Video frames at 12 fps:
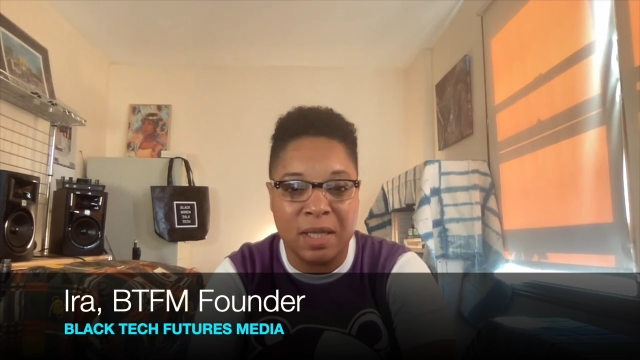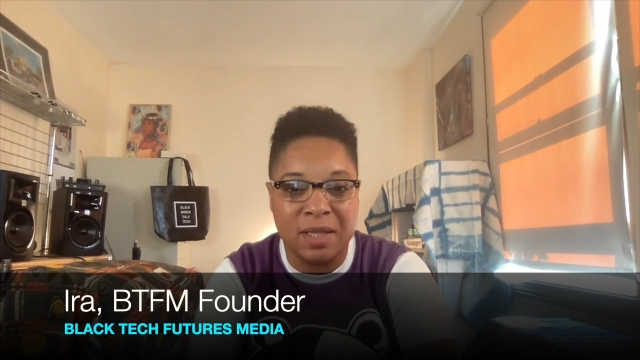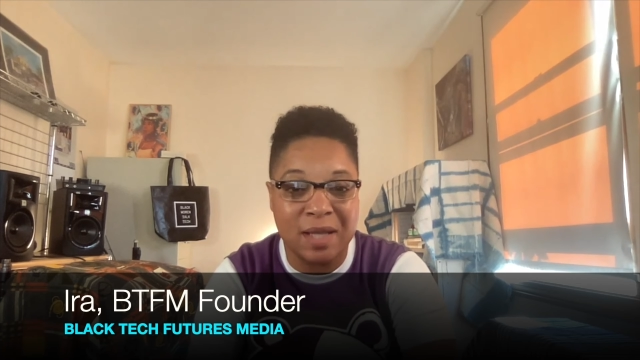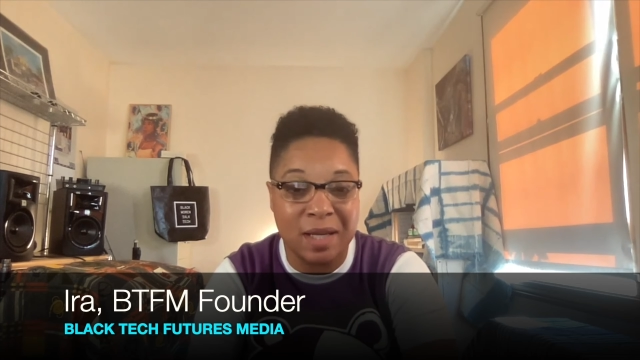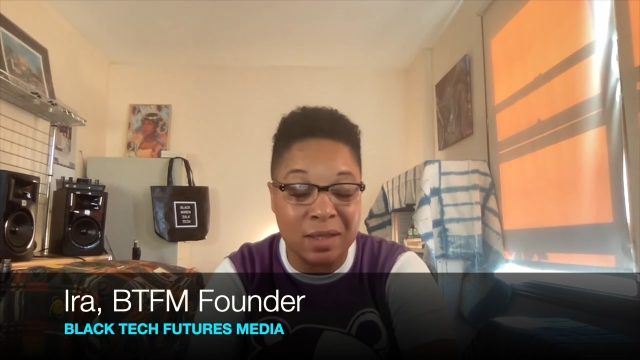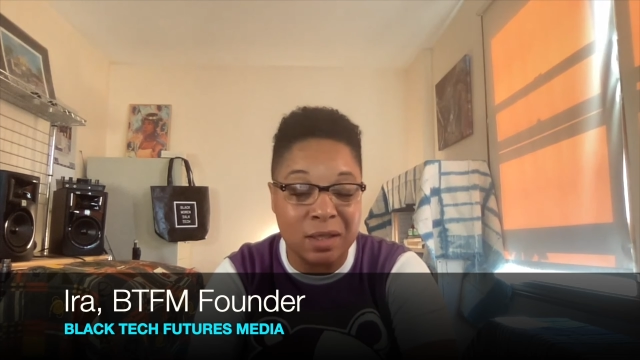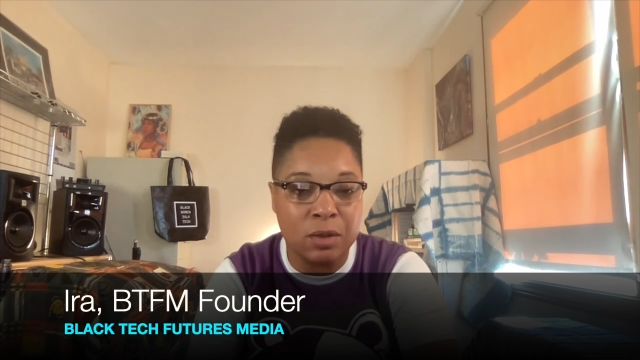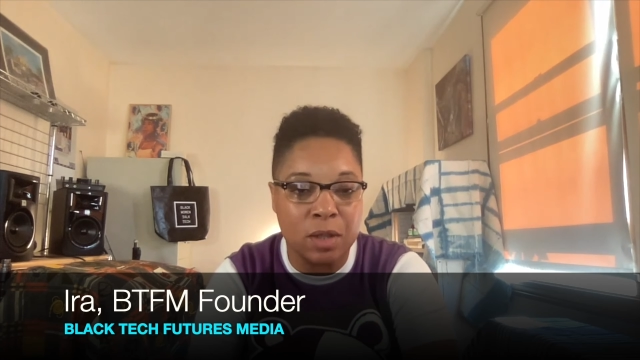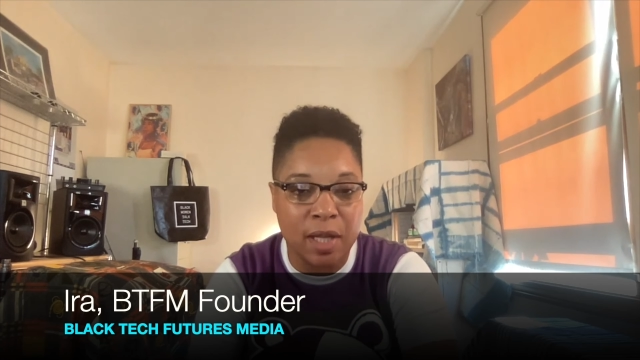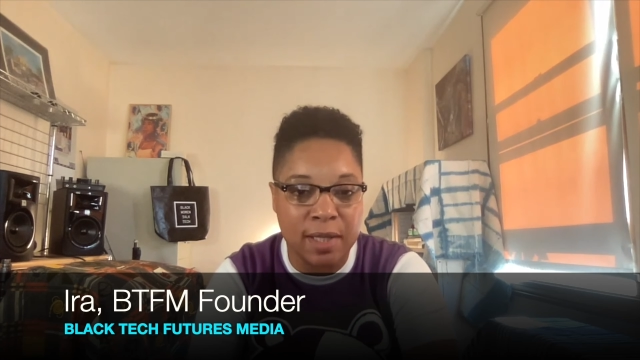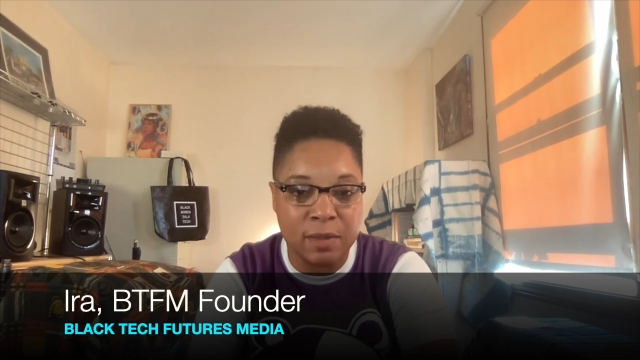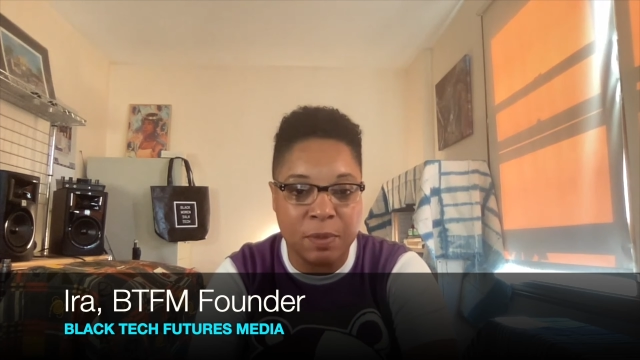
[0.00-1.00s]
technical
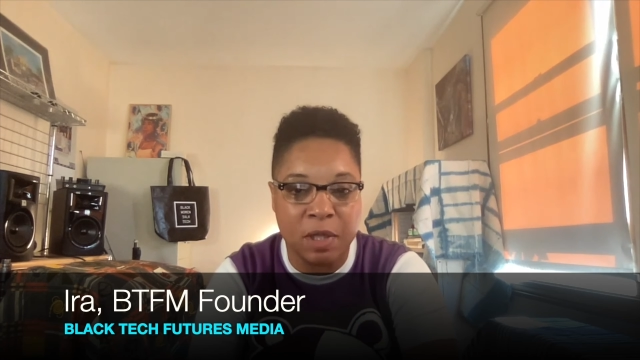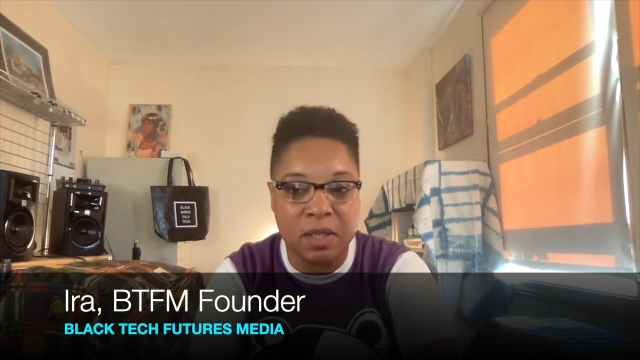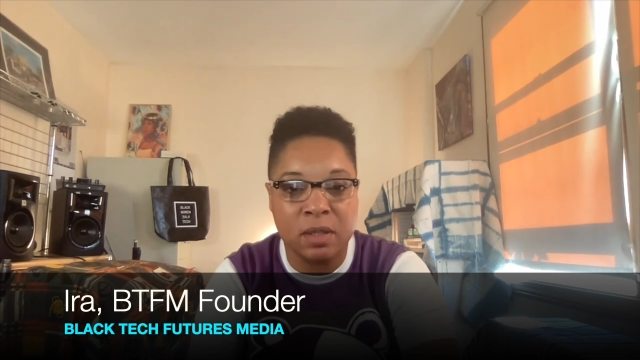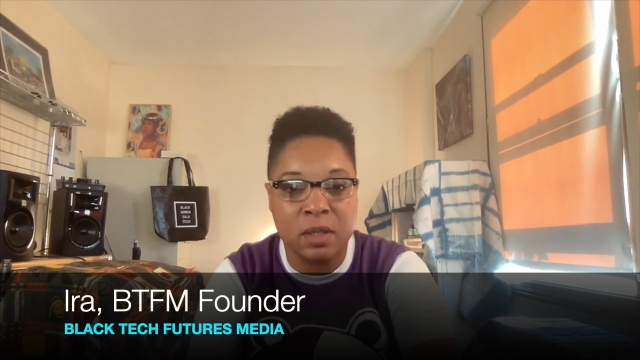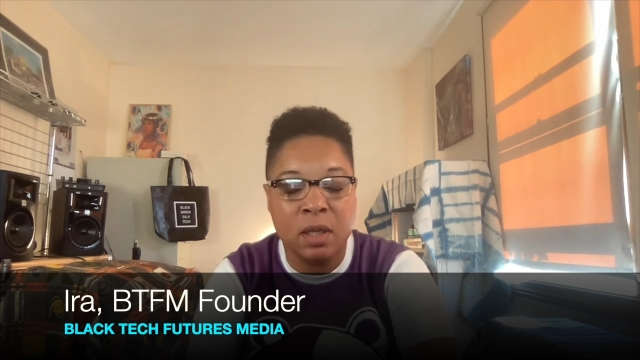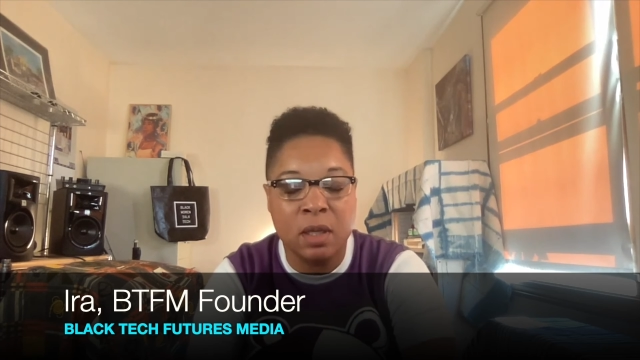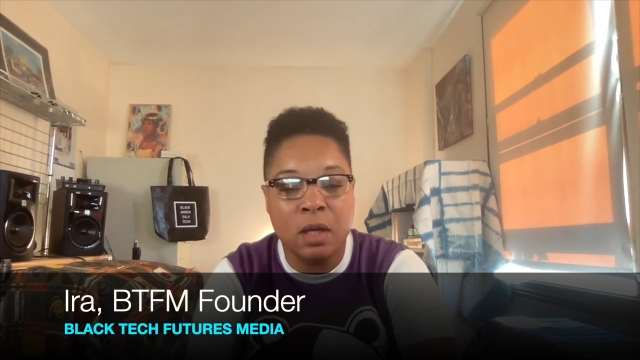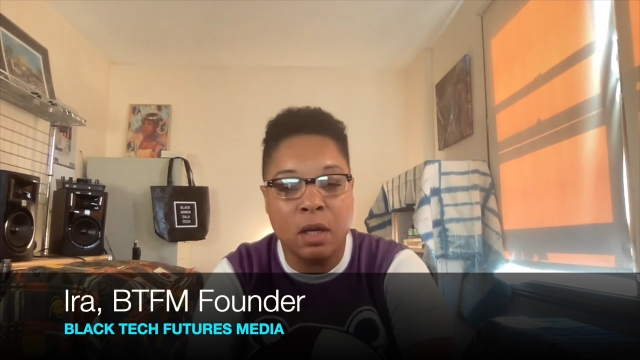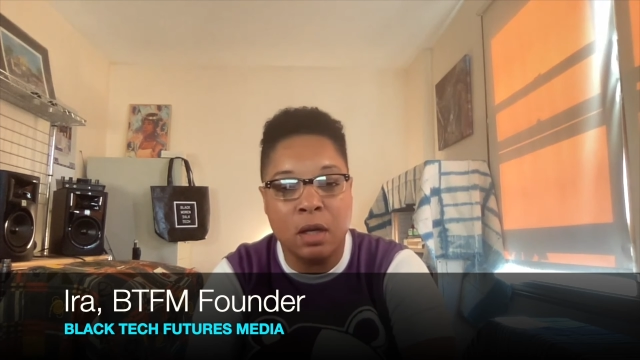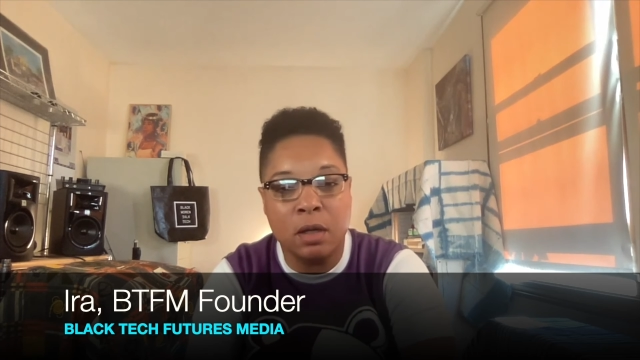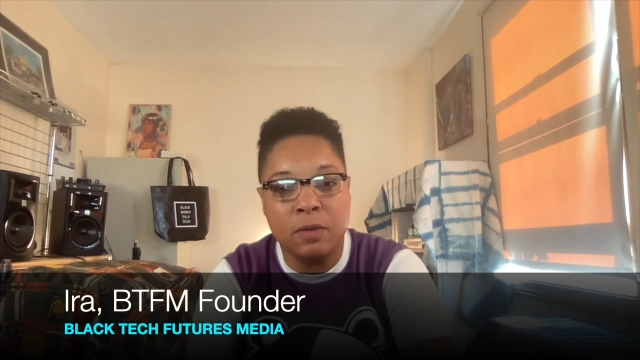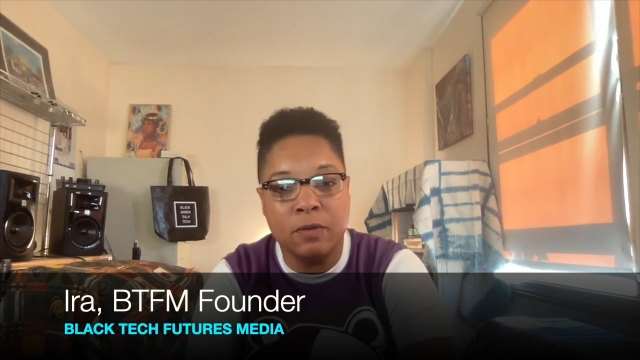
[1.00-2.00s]
aspects
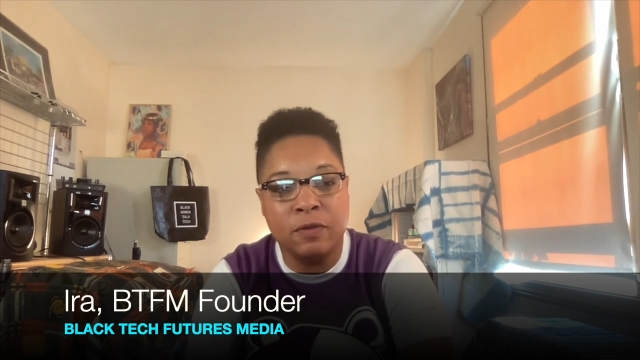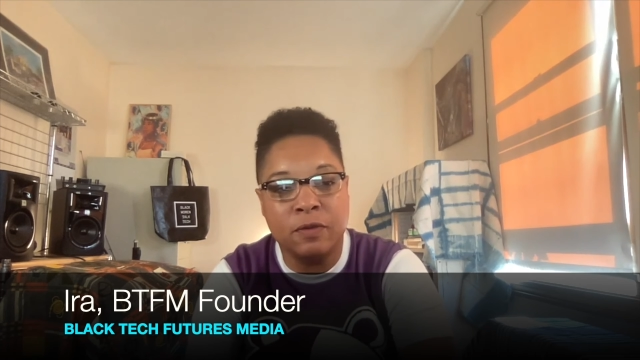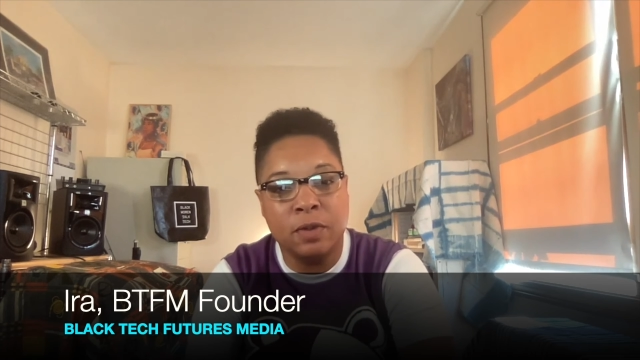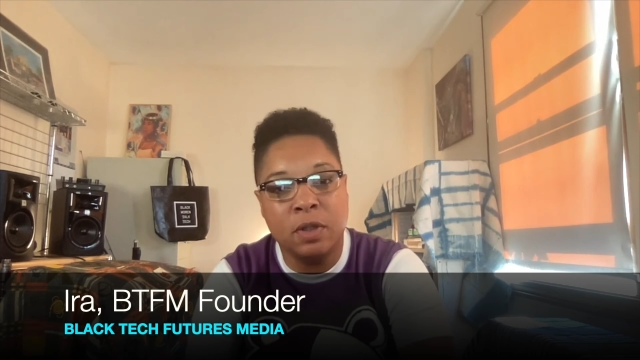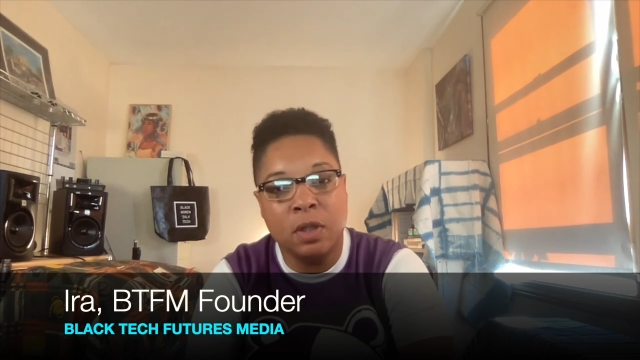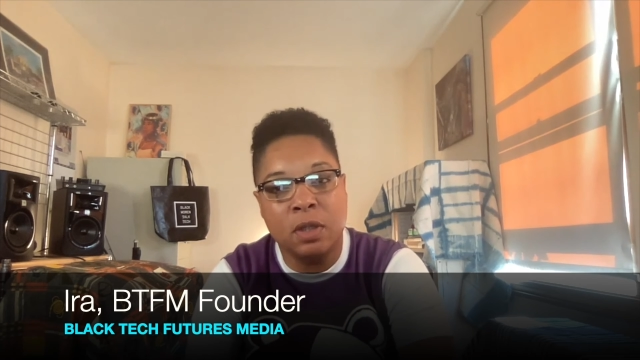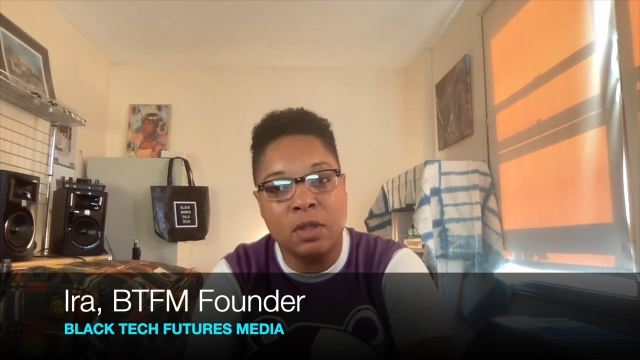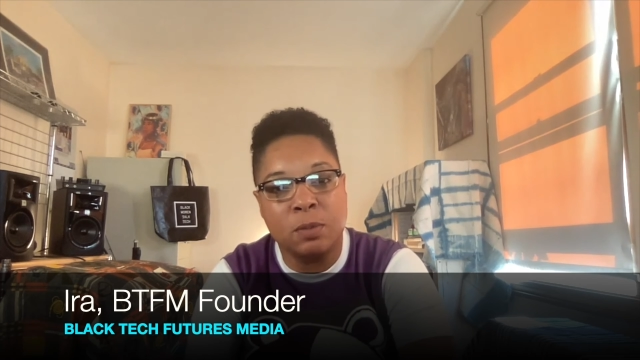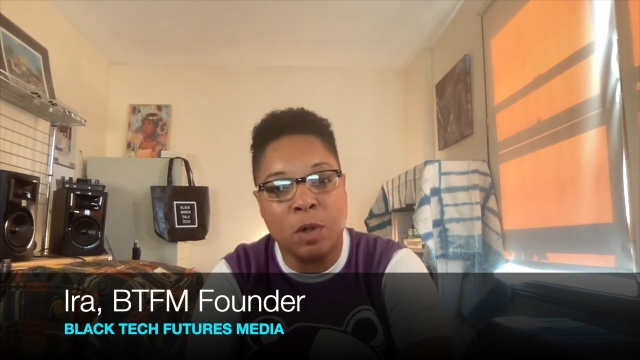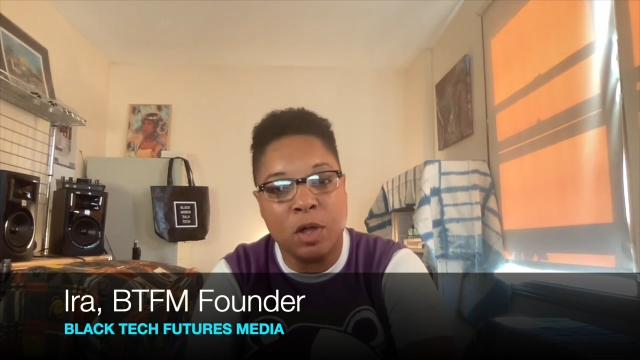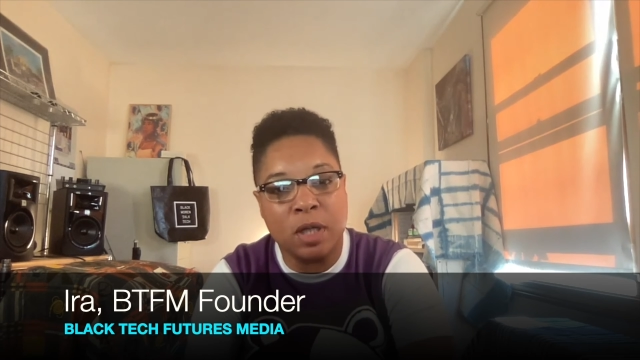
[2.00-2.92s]
of smart